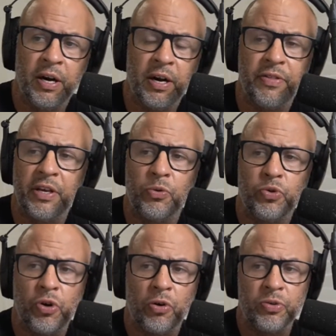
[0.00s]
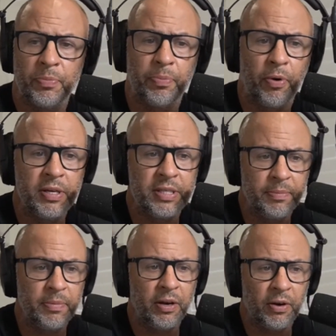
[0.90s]
I don't think he'll shock or surprise
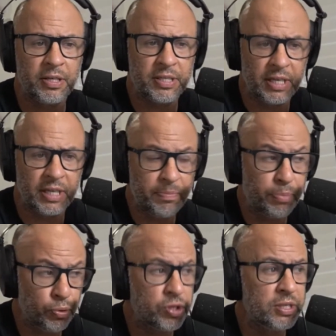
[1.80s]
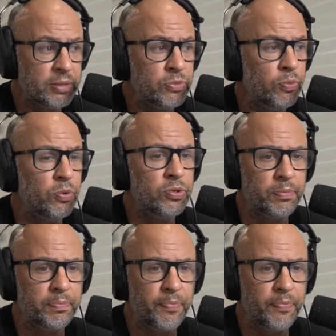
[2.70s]
him. And like I said, if he pushes him towards